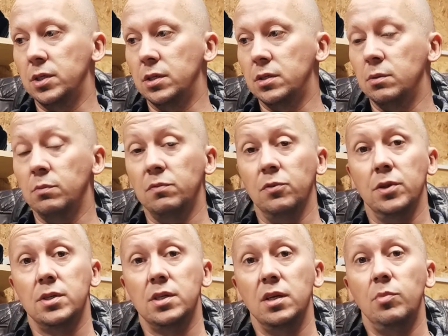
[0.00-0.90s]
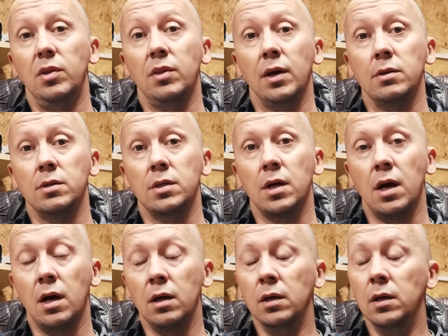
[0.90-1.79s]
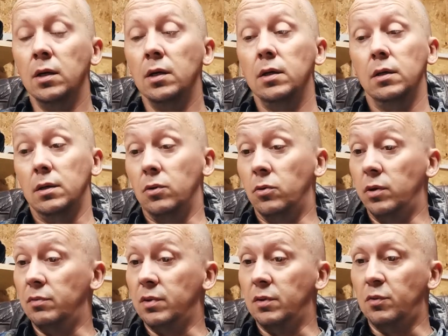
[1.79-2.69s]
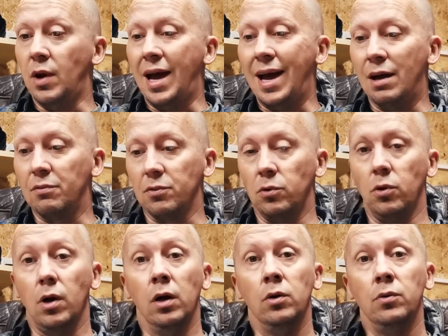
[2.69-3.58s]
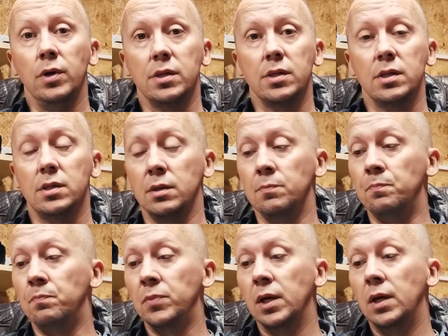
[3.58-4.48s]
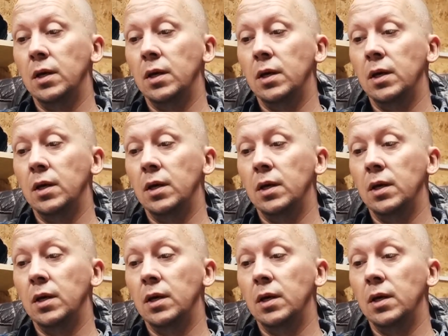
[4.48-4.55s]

system for the CB1000R, or even if you have or own a system,